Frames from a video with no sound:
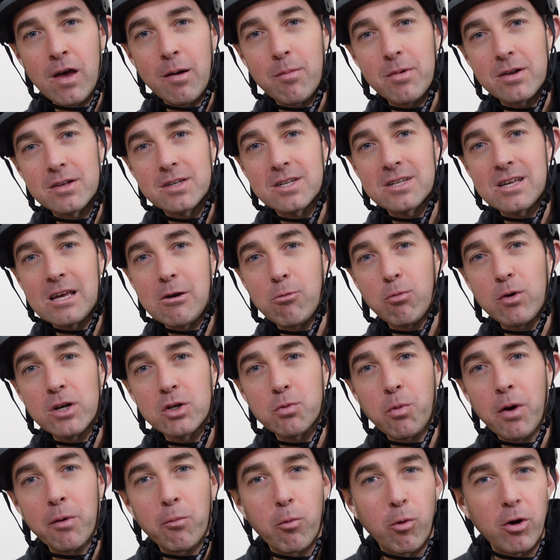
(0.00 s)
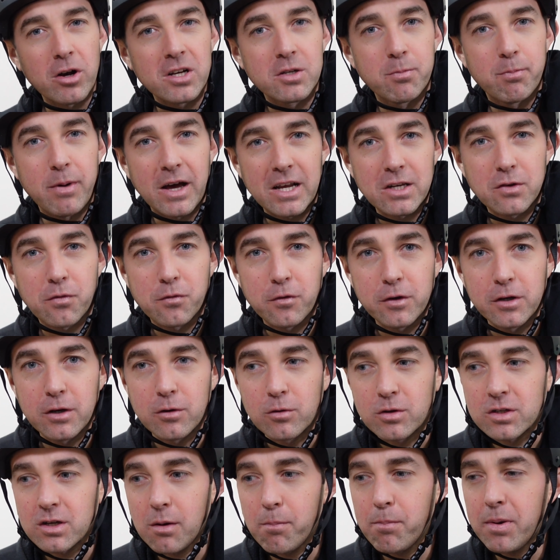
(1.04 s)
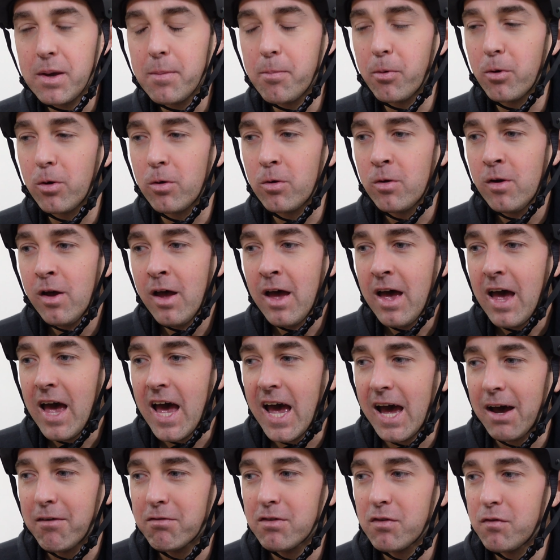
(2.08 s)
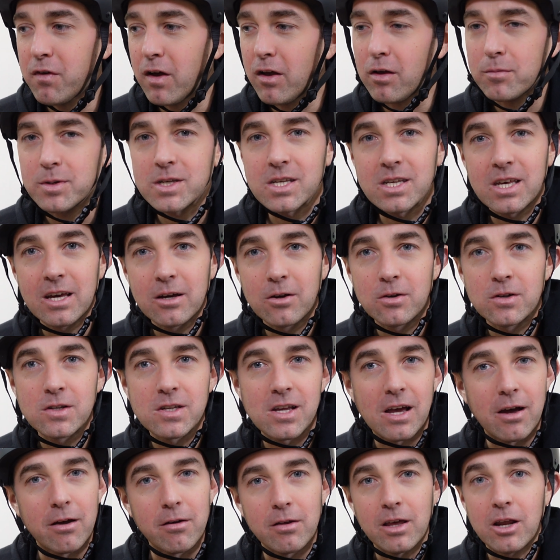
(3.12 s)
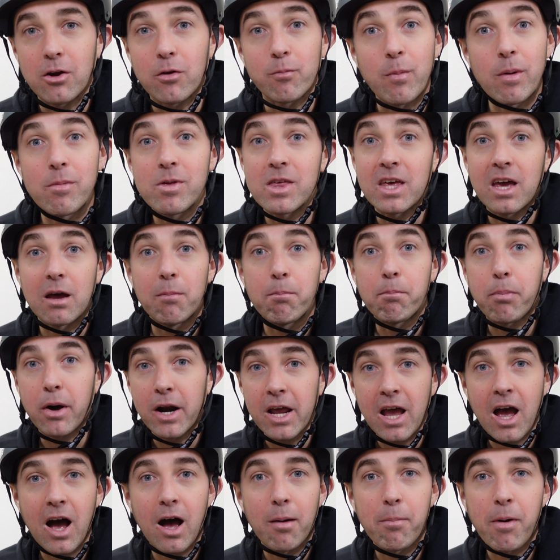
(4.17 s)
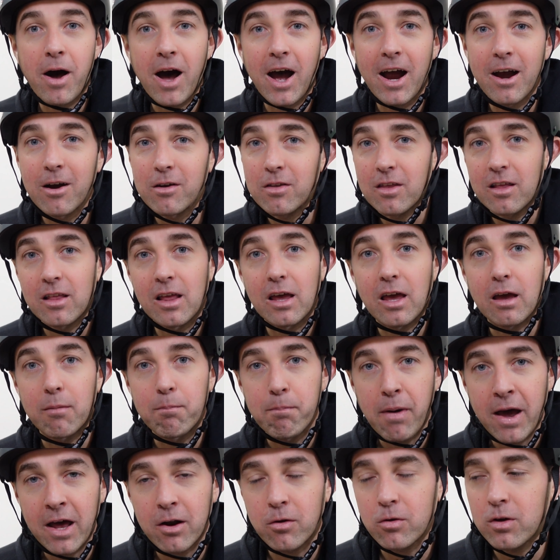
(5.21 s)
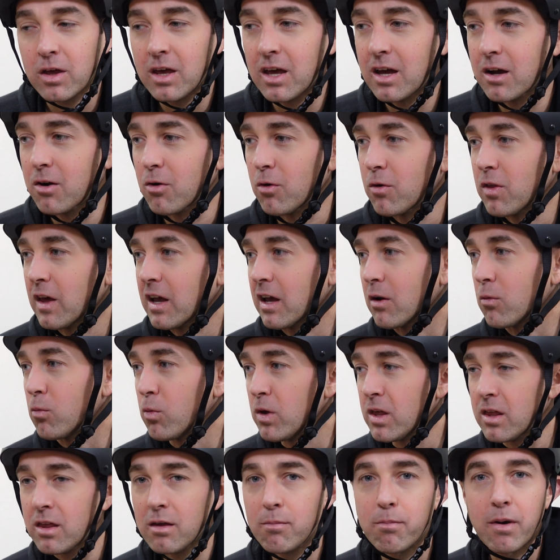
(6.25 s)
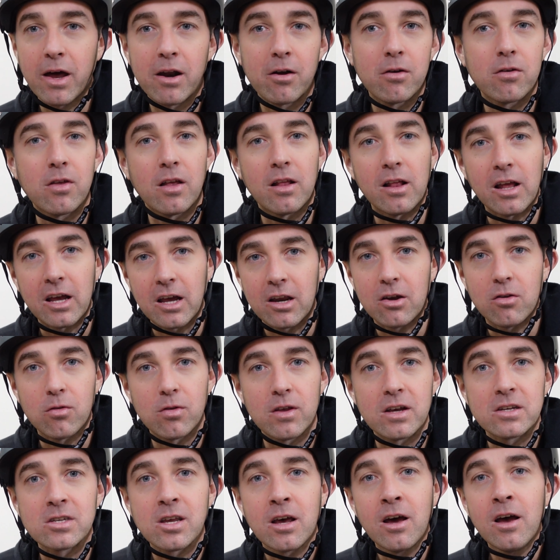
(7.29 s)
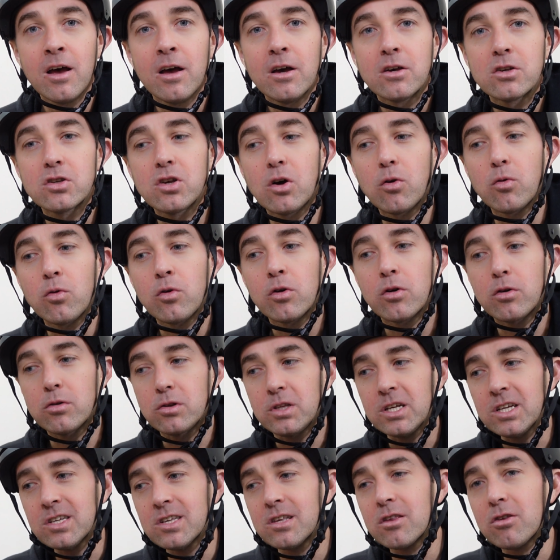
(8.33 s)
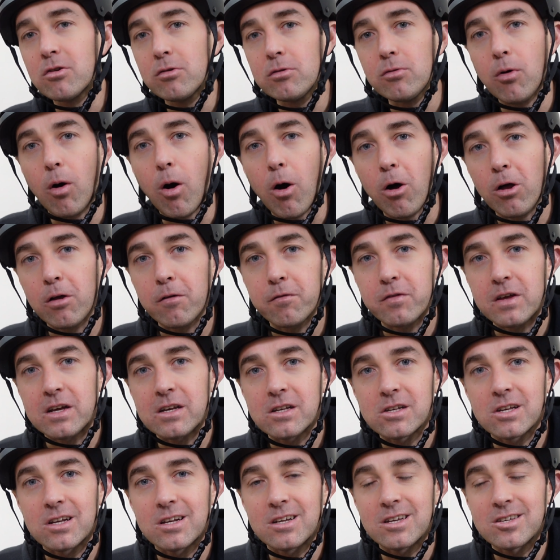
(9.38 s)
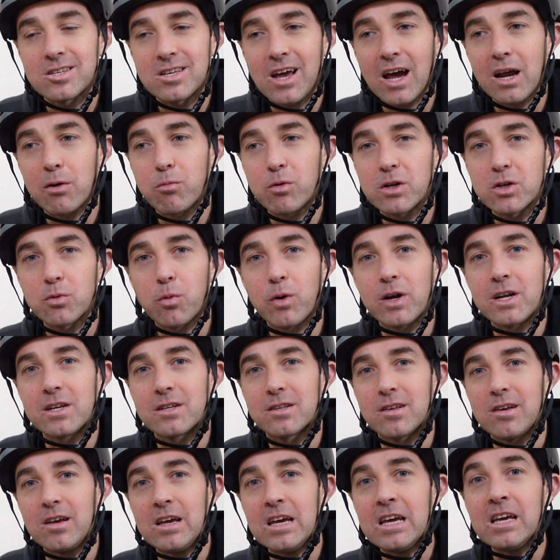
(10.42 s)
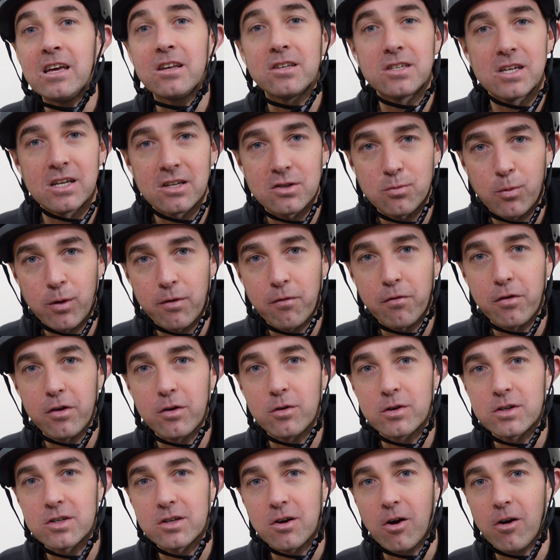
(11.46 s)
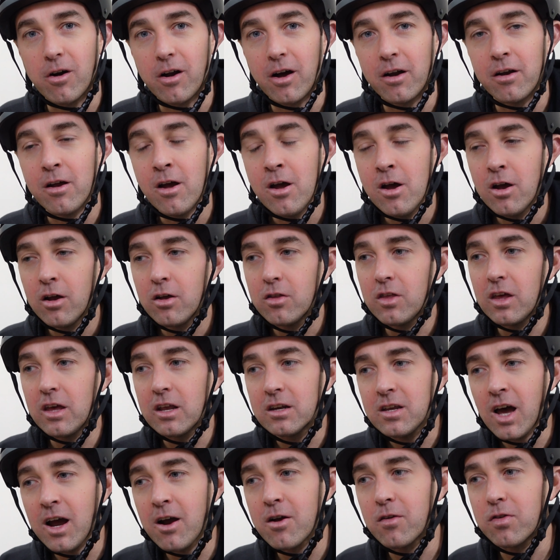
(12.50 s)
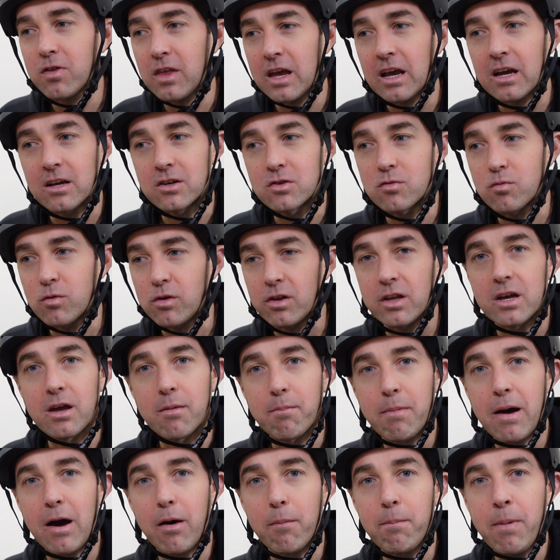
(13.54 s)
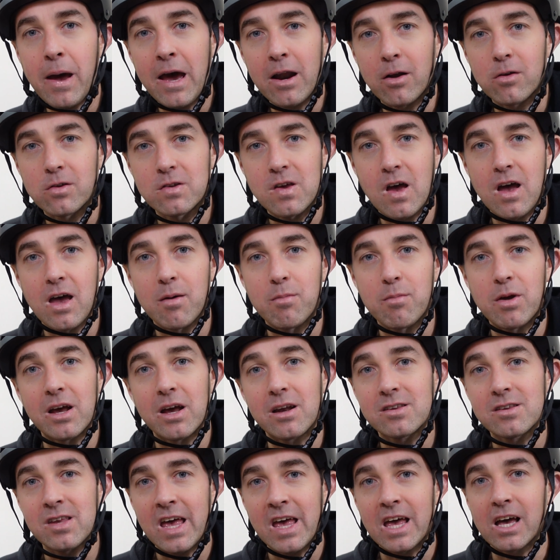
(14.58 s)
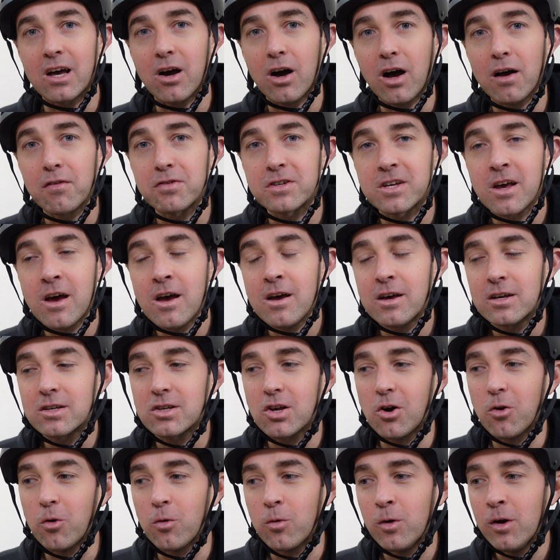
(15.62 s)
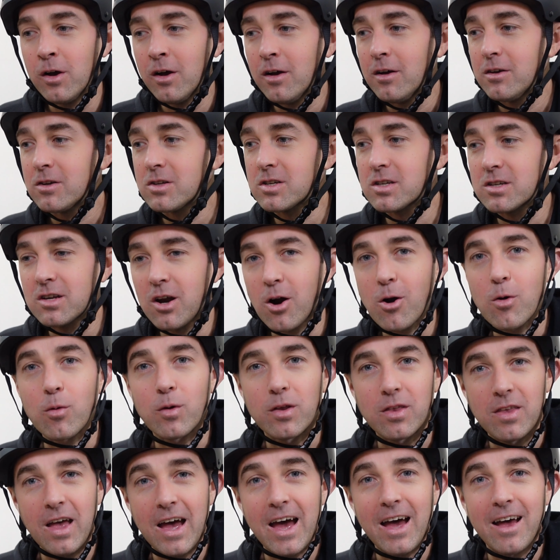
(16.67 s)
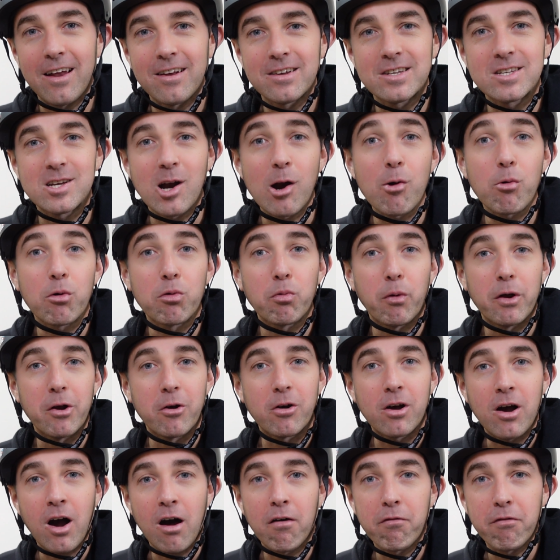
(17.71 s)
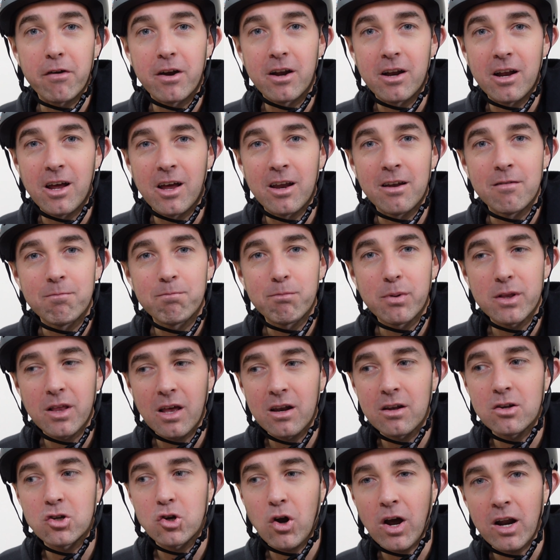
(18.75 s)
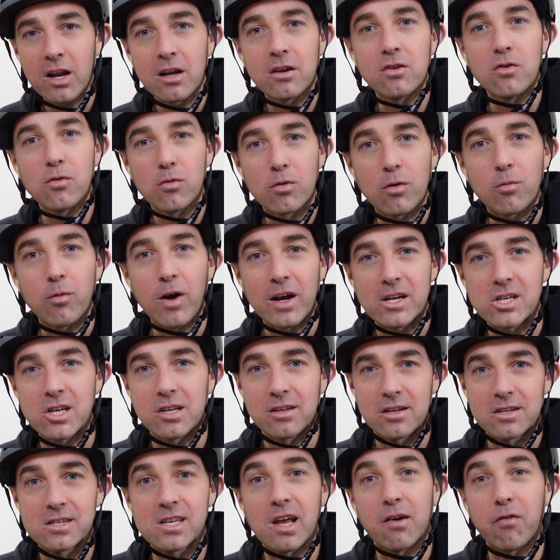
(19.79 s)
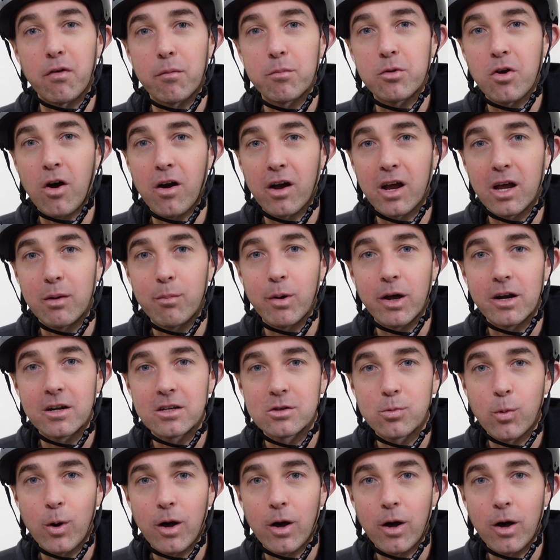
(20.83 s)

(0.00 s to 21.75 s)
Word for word: them and see which one works best for you. Some people have developed skills that, you know, maybe they can bunny hop higher than they can pedal kick, or they can wheelie better than they can do this. So listen through all of these and decide which one is the easiest one for you to start on. The entire thing is really about pedal timing and takeoffs. So start with that, start with what you're confident in, but then try to do the rest of the stuff I'm talking about as